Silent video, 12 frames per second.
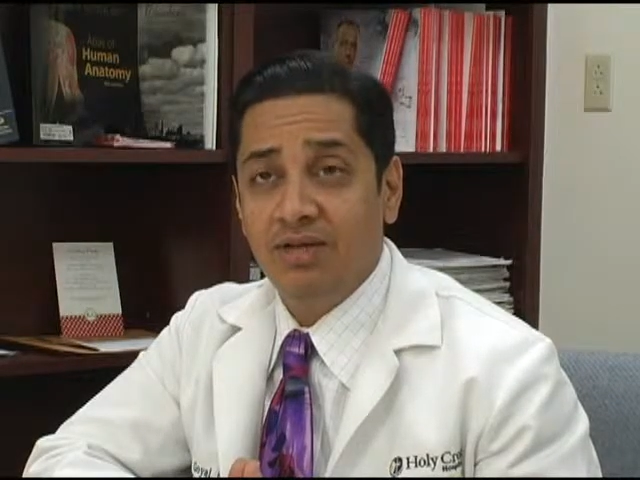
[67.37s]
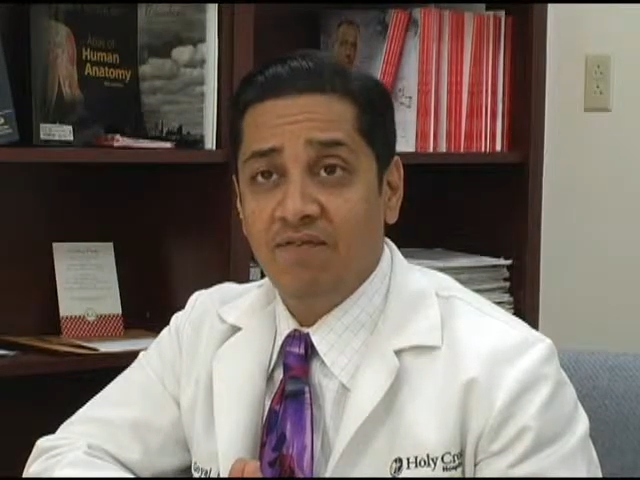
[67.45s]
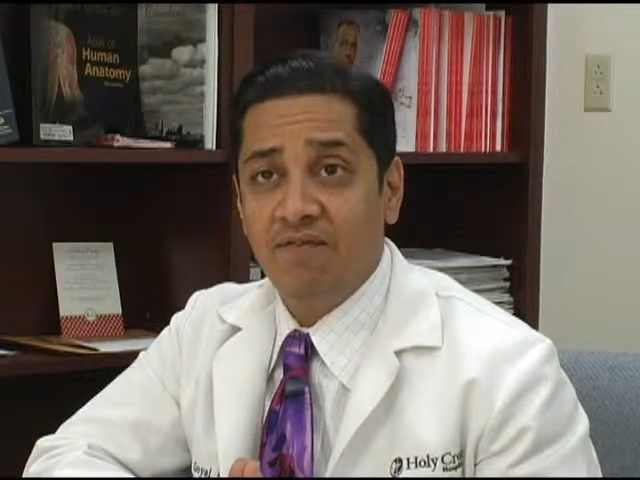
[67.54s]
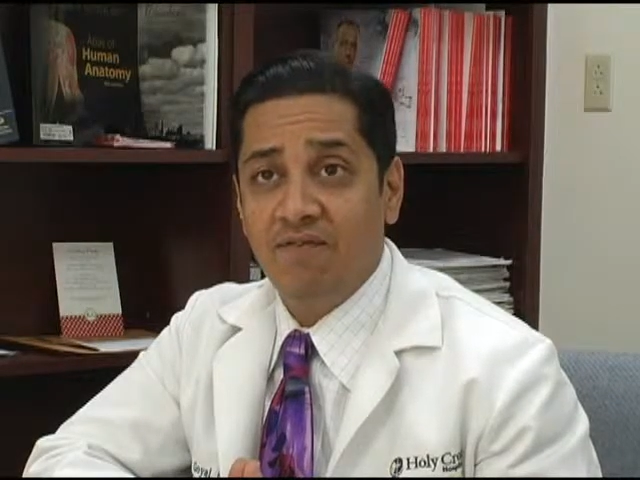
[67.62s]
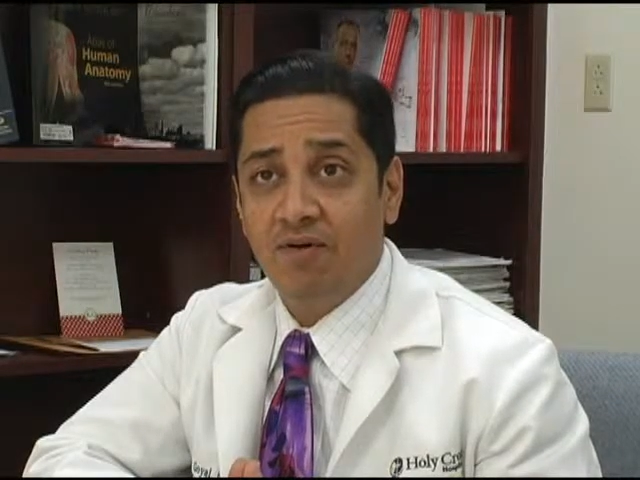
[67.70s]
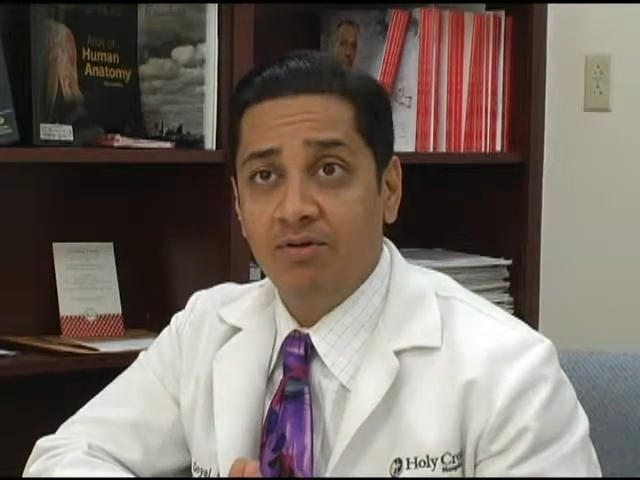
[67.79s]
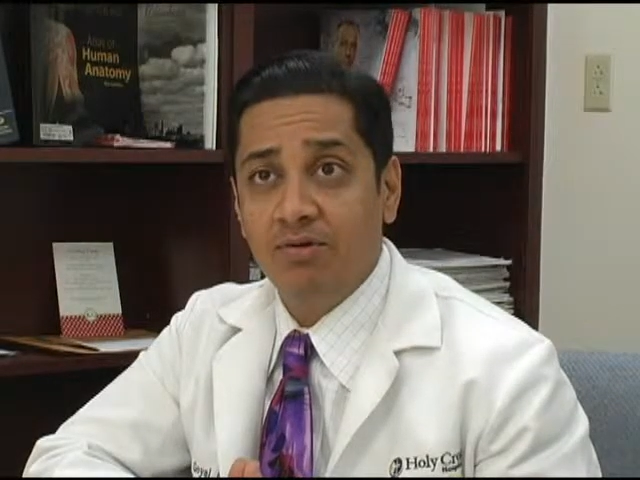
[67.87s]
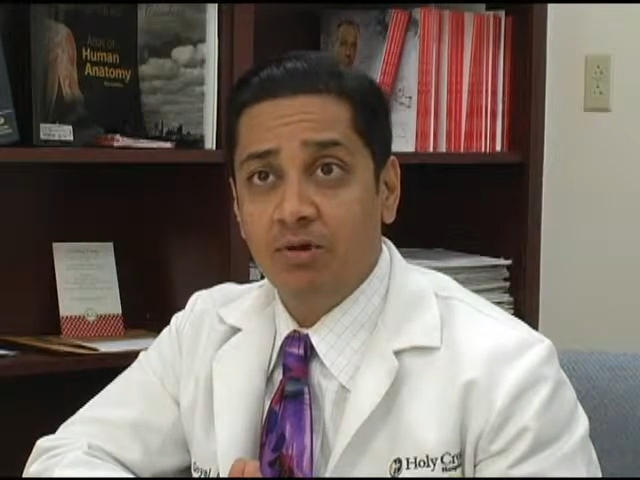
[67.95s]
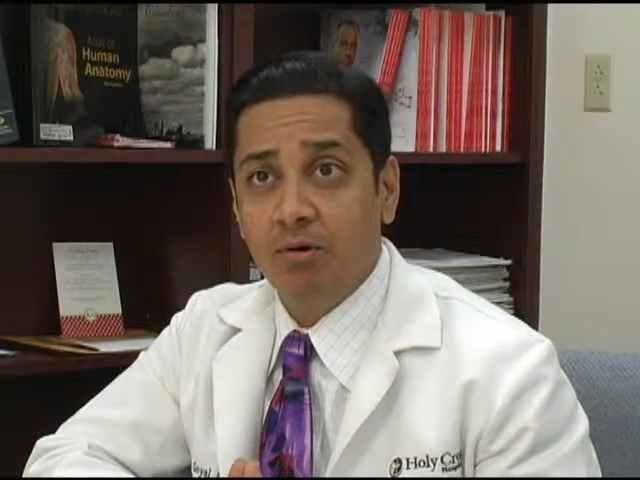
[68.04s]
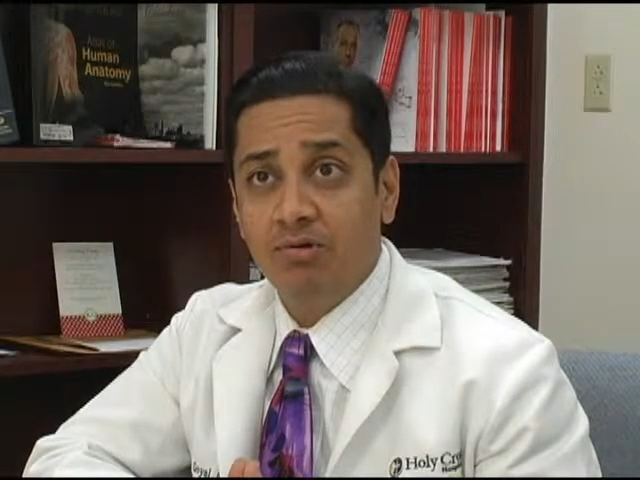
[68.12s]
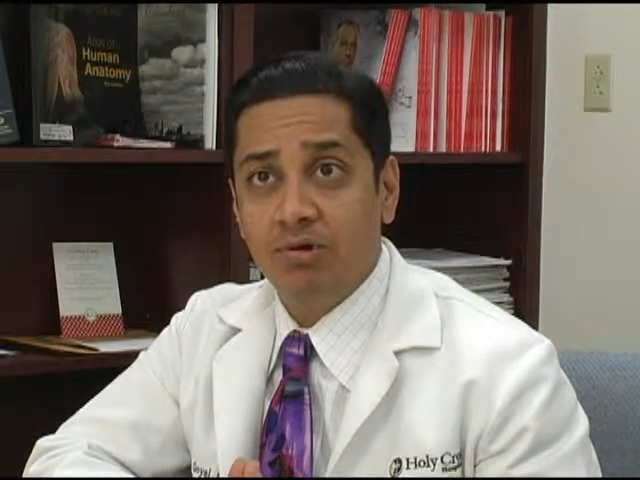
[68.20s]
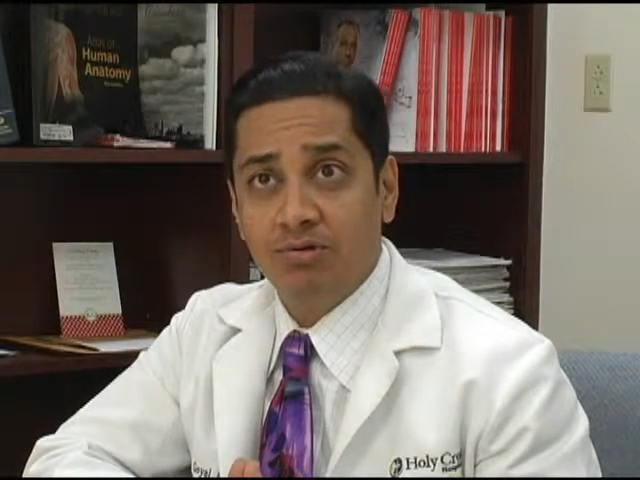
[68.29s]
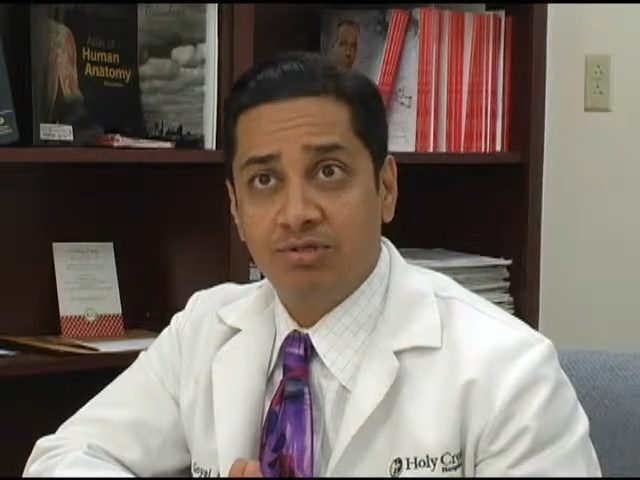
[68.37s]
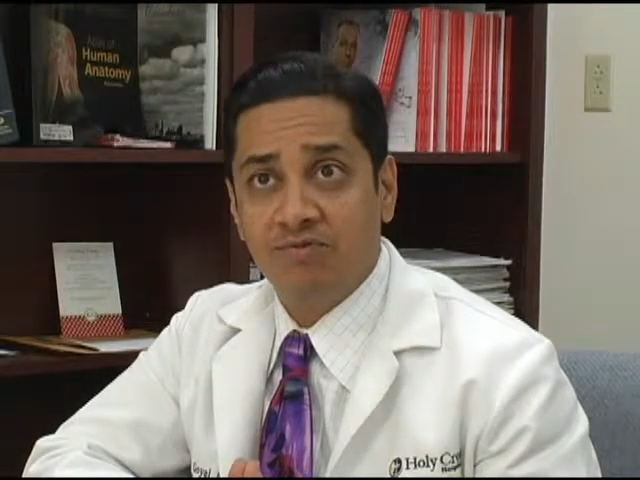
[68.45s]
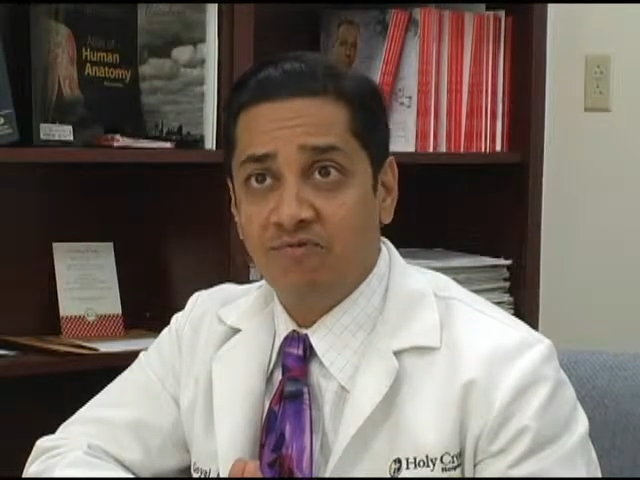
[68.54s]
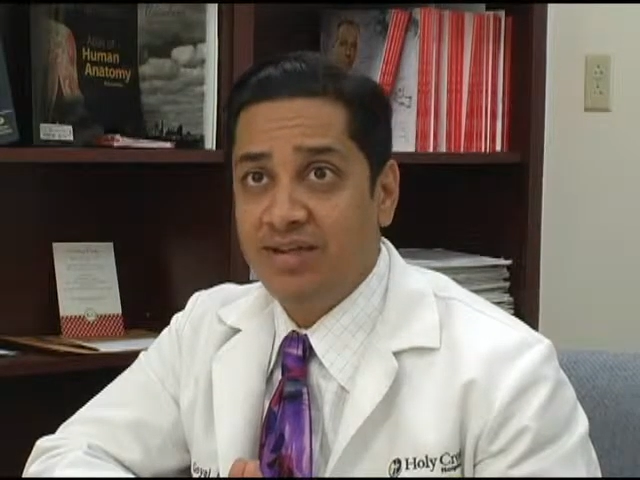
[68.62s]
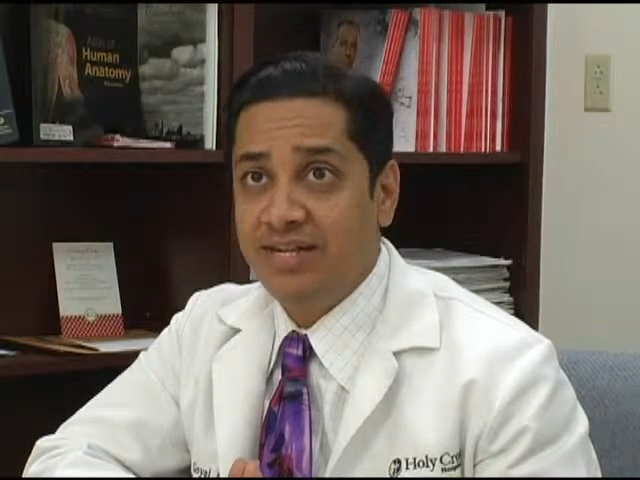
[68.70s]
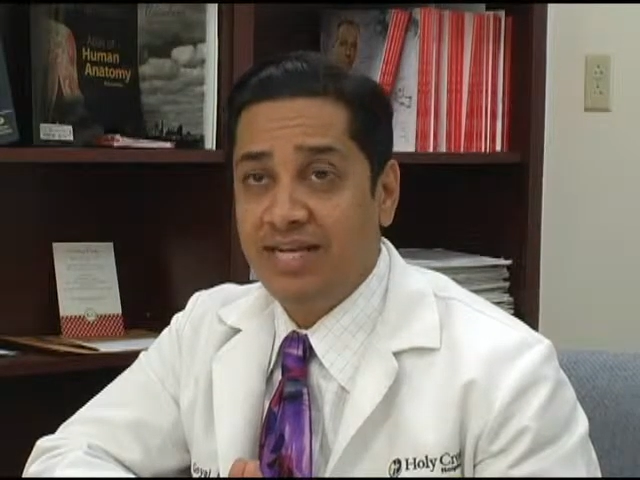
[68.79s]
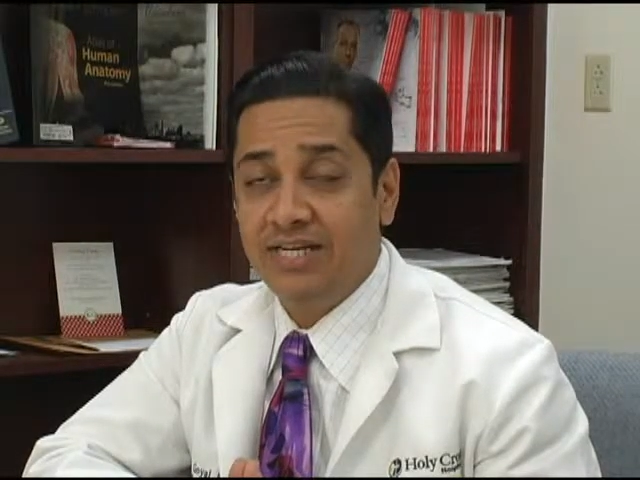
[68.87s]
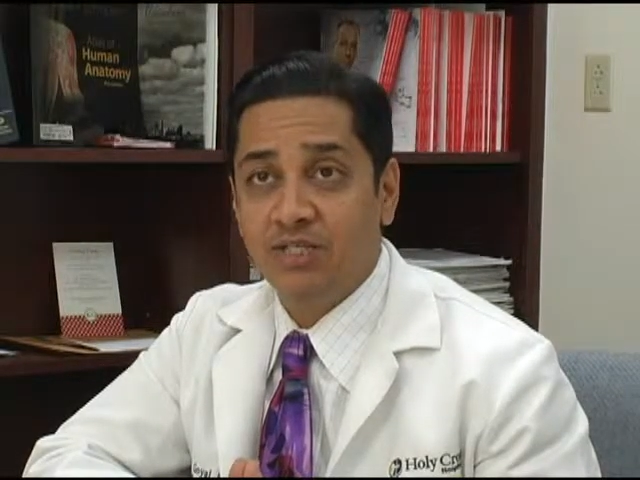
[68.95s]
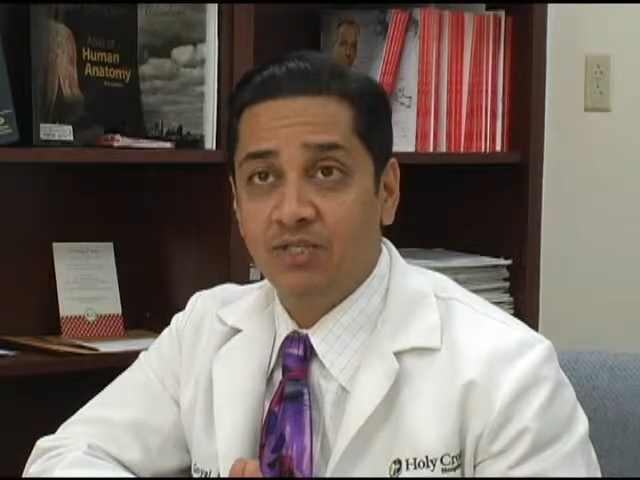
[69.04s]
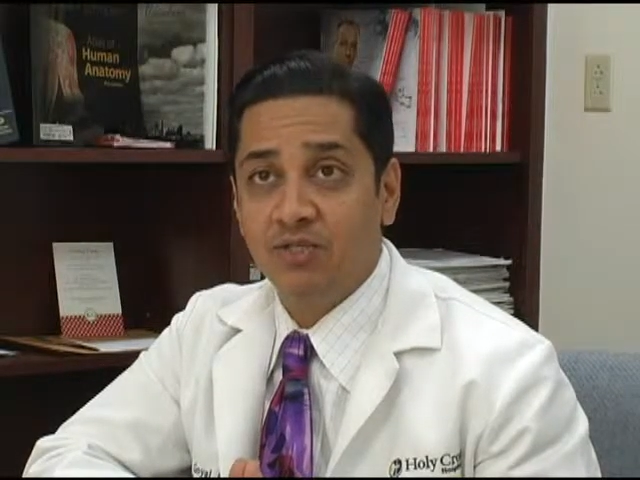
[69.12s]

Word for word: very low dose of radiation